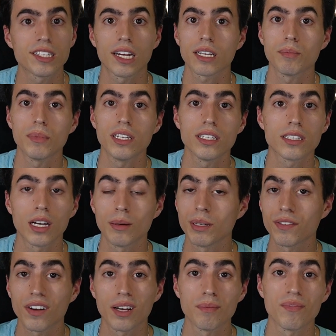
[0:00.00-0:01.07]
check me, tell me
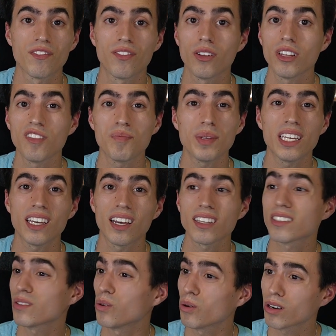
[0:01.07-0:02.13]
if I'm full of
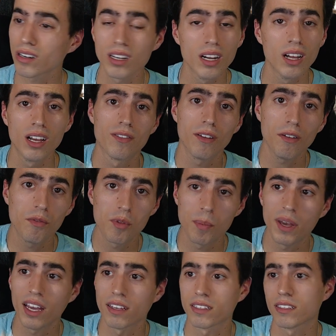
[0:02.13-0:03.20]
BS or full of the
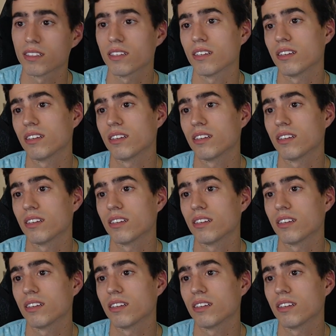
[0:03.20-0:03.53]
best.